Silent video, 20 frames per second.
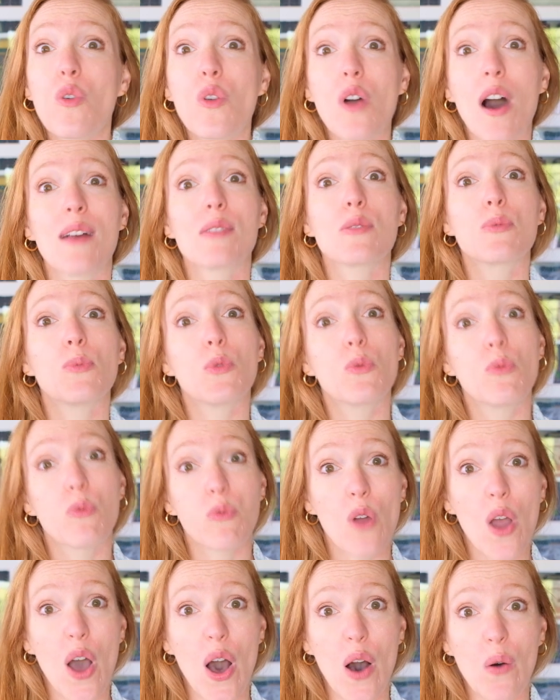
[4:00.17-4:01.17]
cons will
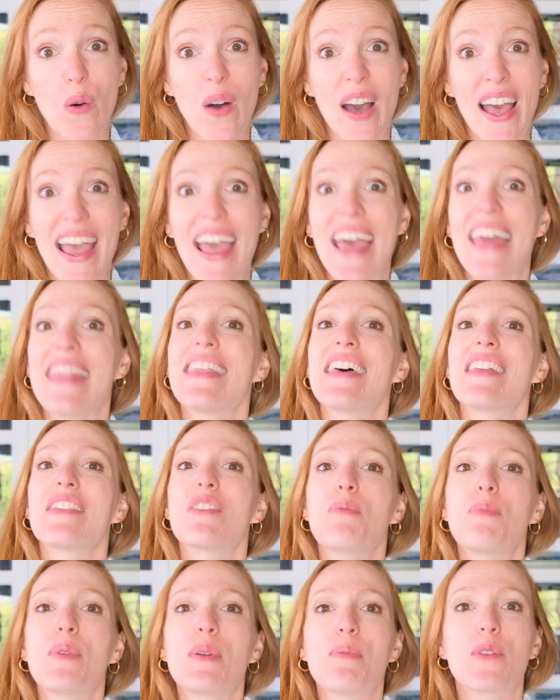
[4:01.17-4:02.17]
grow and then
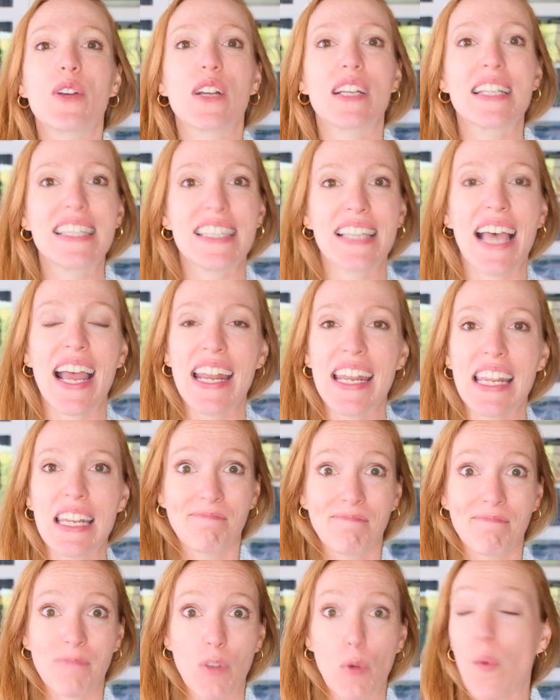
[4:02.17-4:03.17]
they'll be more exciting.
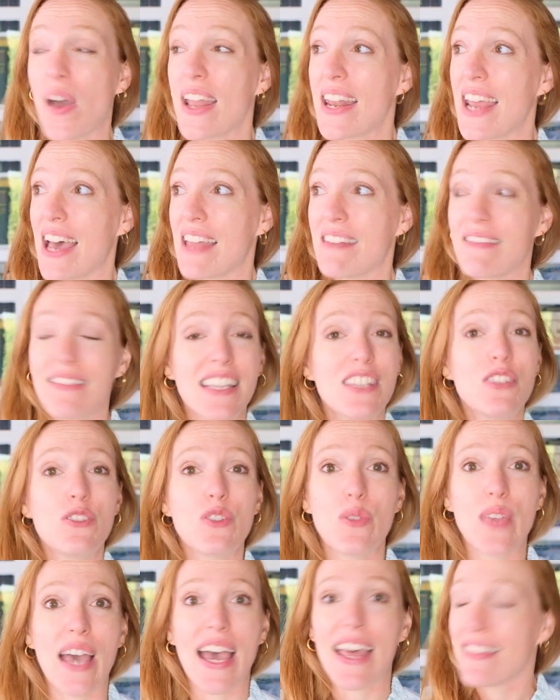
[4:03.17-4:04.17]
Why not? Let's
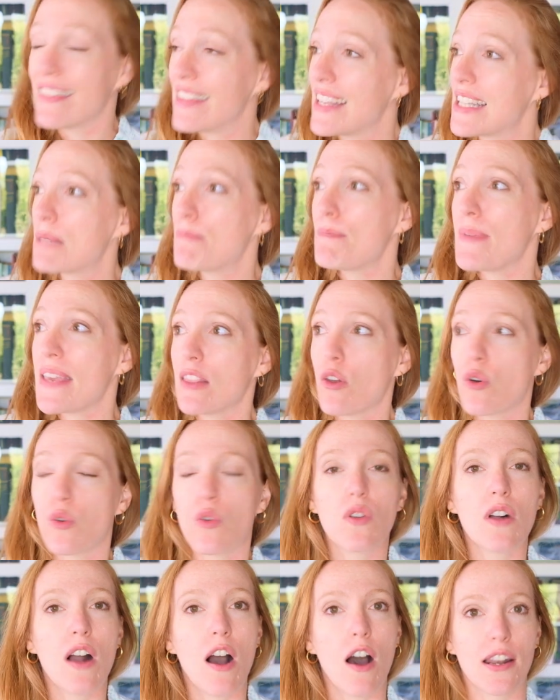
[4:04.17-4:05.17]
do that. Let's be
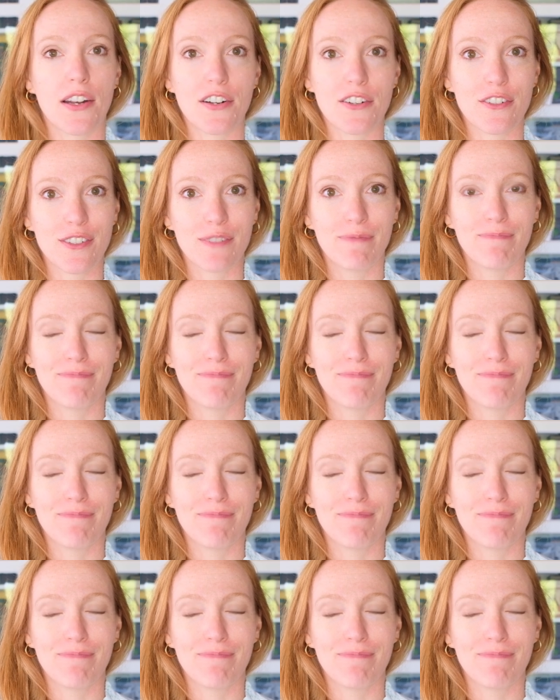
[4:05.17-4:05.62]
local conners.